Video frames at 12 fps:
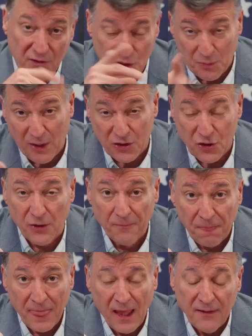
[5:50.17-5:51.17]
This picture,
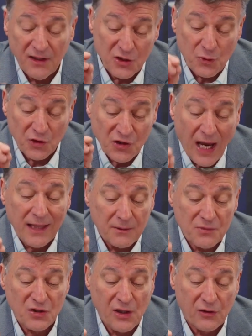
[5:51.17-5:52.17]
these are
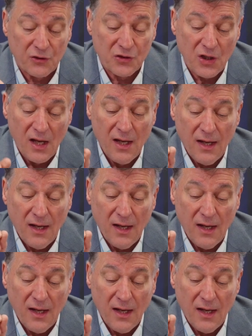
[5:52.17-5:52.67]
asylum seekers